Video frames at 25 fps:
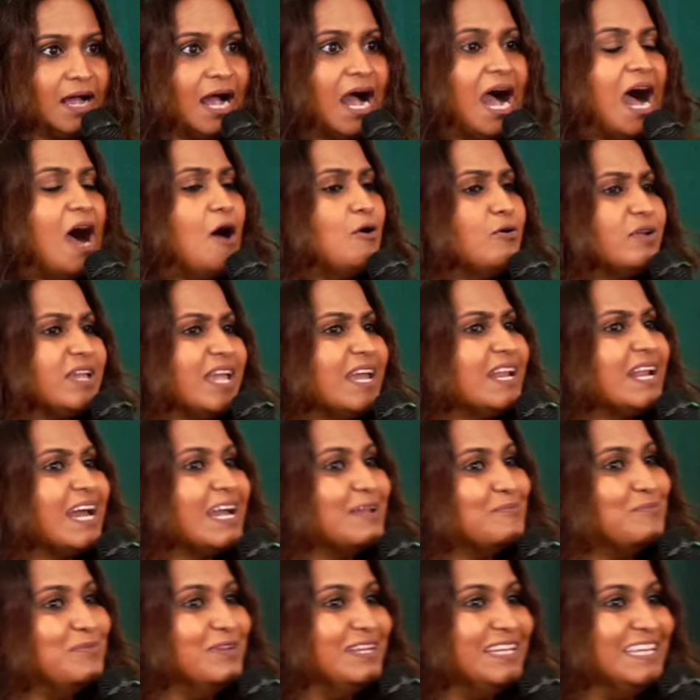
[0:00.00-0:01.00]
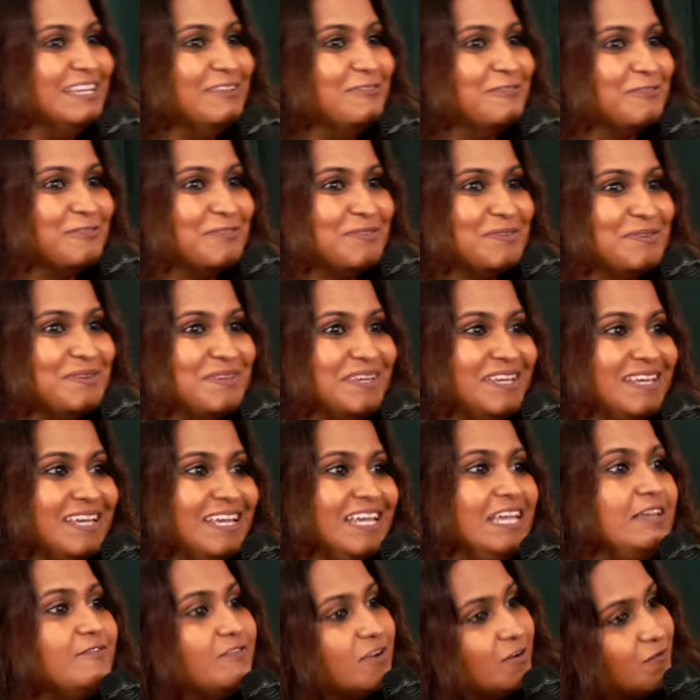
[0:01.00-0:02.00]
How can I believe?
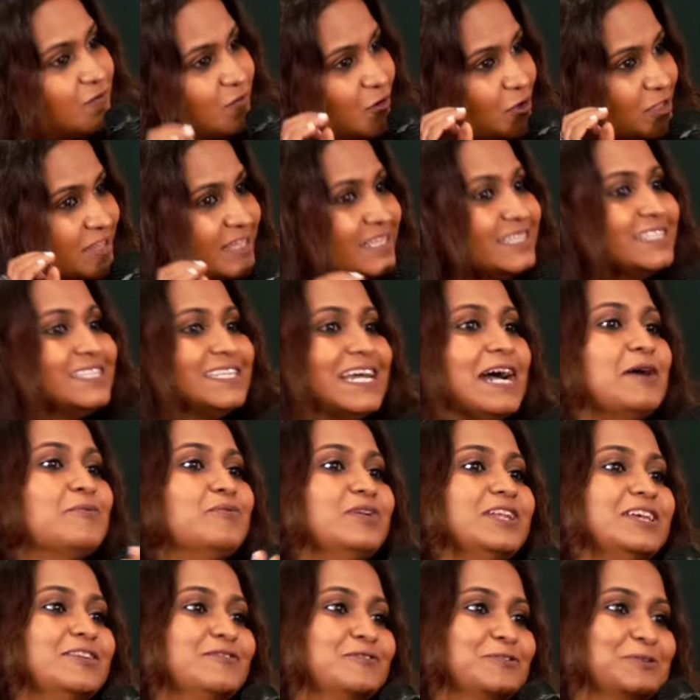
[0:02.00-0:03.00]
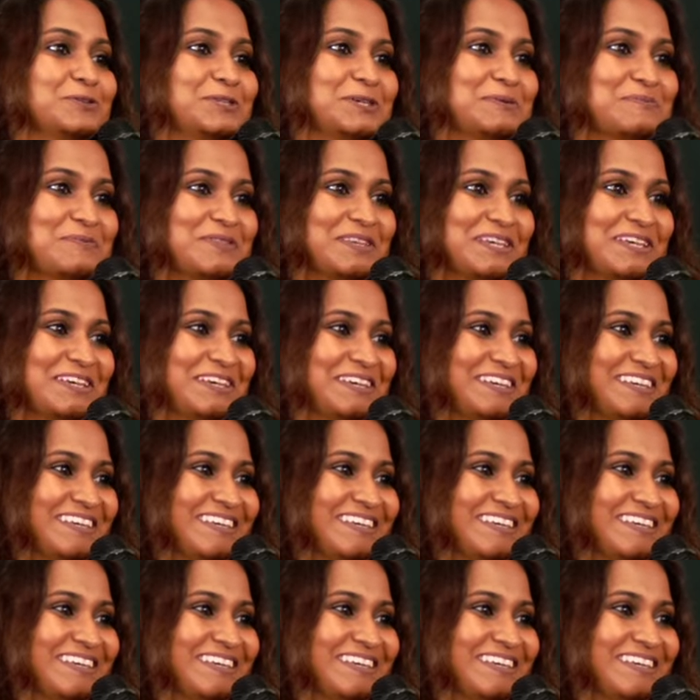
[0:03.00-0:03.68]
Even for this, I will give you something.